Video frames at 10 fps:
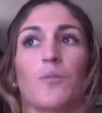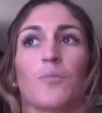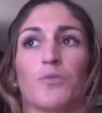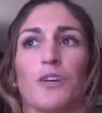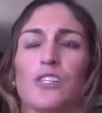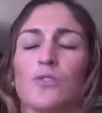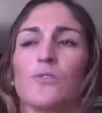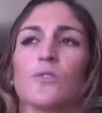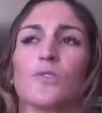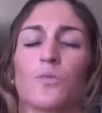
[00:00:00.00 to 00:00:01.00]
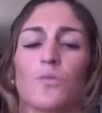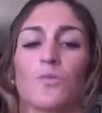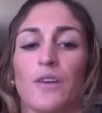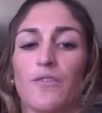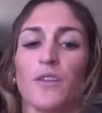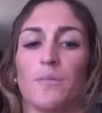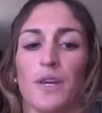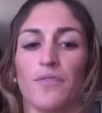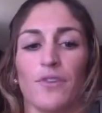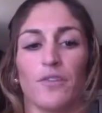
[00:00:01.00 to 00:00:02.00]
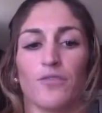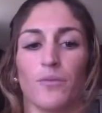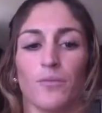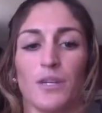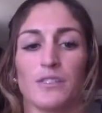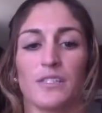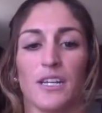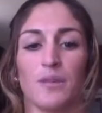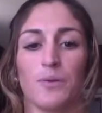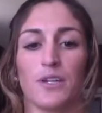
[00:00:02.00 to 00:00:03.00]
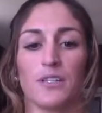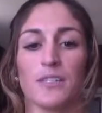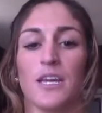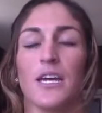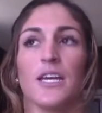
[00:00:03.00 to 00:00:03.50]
professionals definitely benefit from his study because